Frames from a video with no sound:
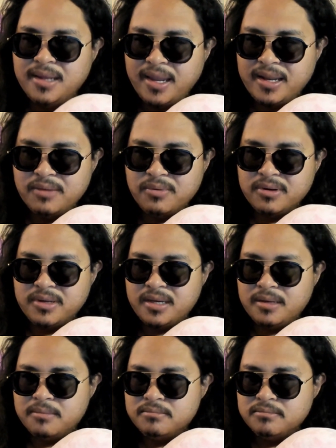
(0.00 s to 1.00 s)
And I woke
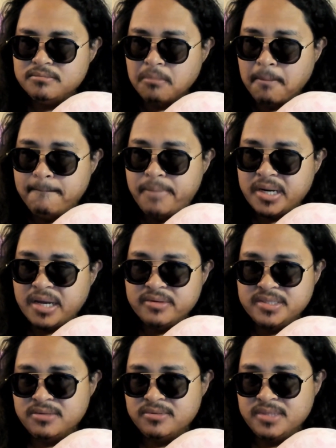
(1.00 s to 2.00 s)
up, but I
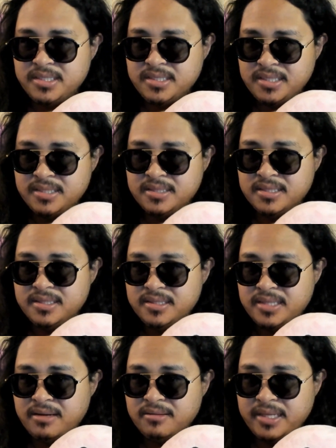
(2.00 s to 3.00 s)
was only in
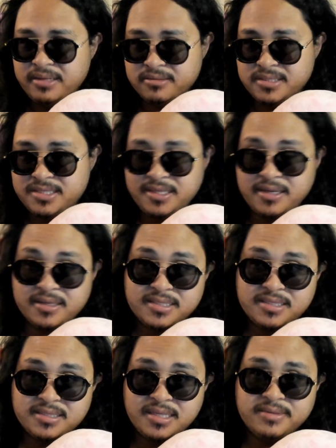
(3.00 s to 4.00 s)
now layer 6.